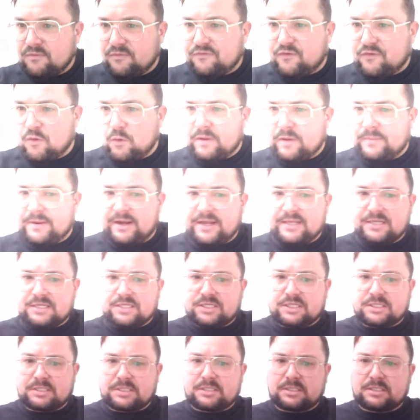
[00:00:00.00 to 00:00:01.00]
40
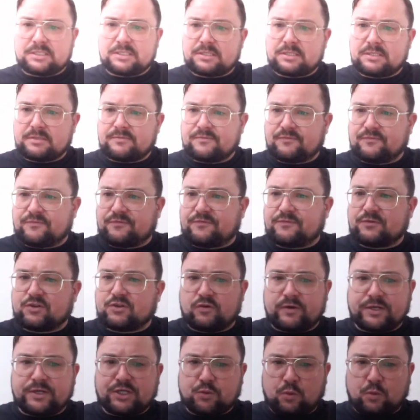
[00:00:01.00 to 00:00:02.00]
minutes,
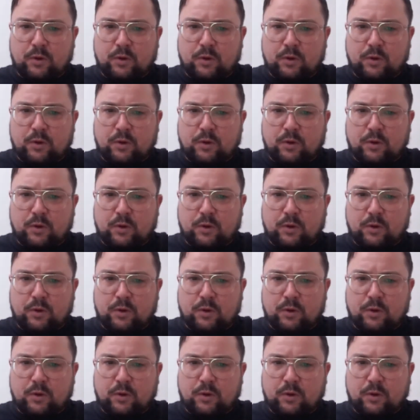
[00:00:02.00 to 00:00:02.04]
sorry,